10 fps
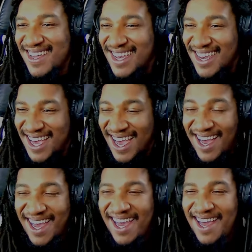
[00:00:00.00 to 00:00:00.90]
That's
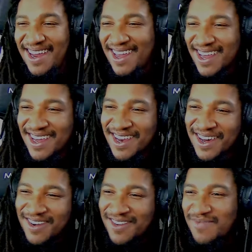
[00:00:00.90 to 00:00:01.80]
how it is,
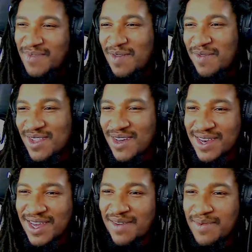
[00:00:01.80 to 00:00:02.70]
though. People
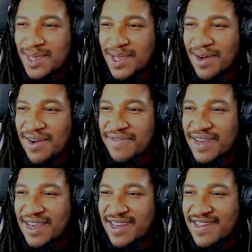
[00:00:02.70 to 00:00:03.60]
looked up to Scarface.